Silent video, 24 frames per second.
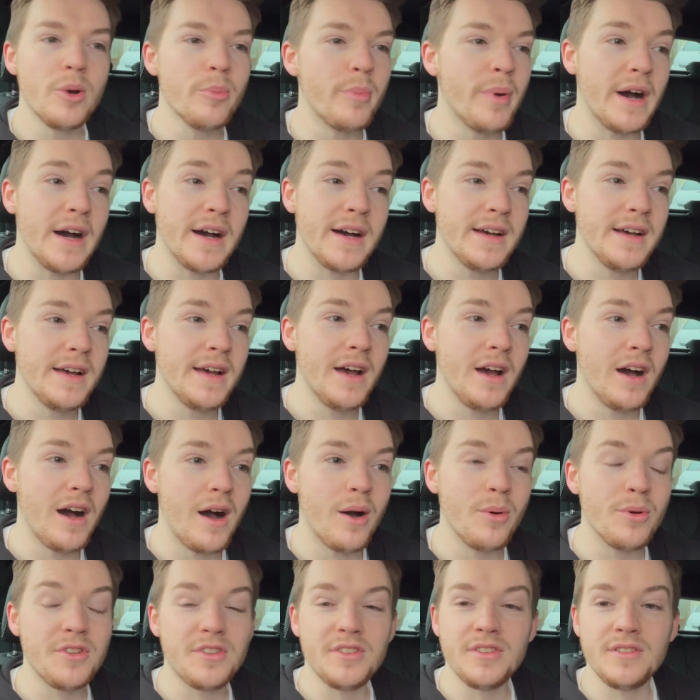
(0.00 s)
But
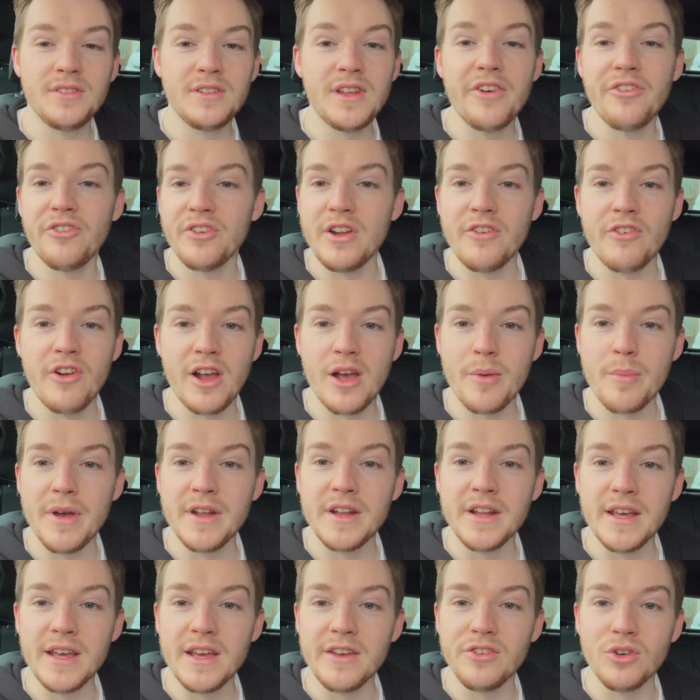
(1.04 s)
I would definitely
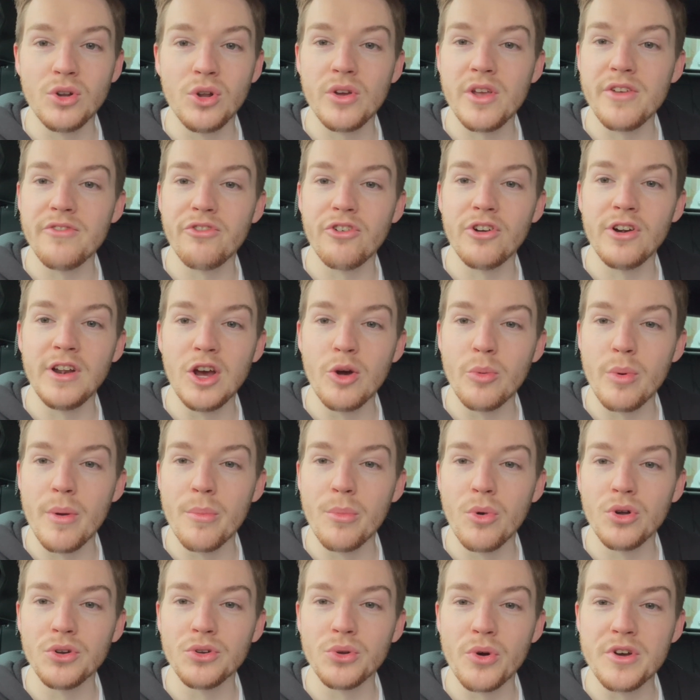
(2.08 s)
recommend it if you're looking for a little bit
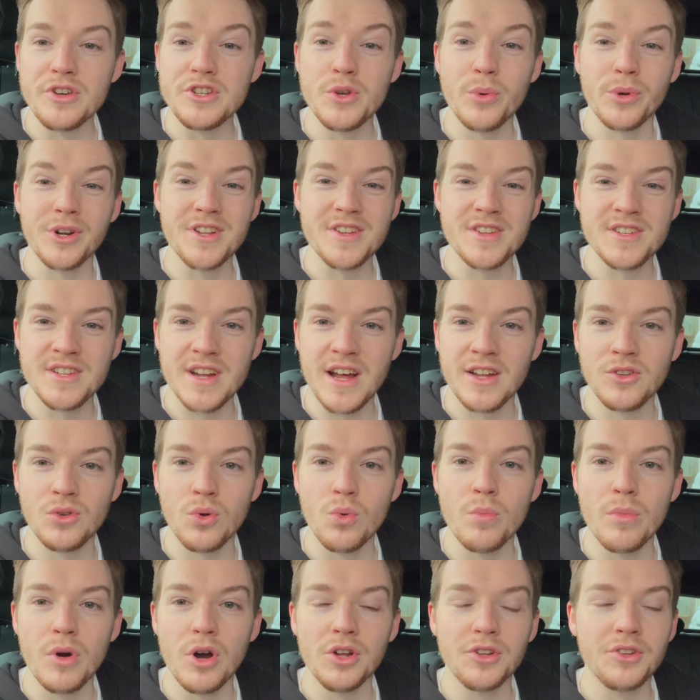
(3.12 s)
more noise. You want a subtle
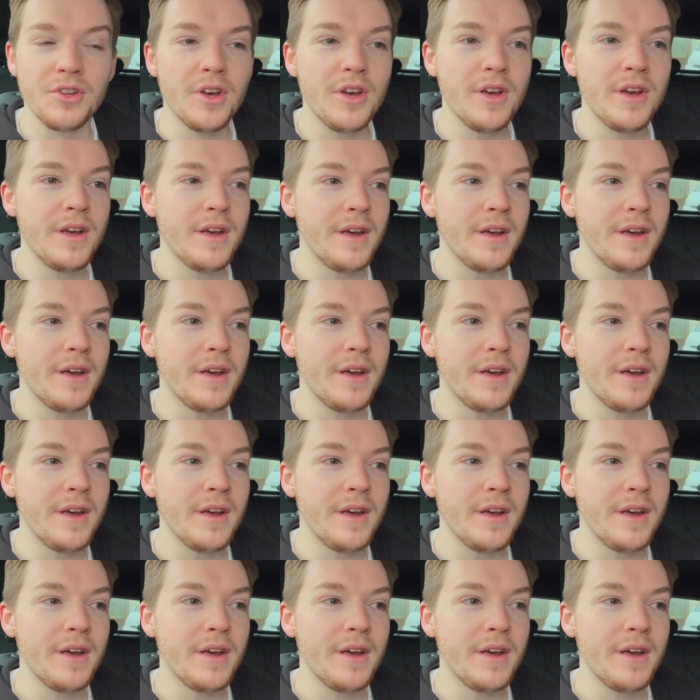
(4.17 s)
mod.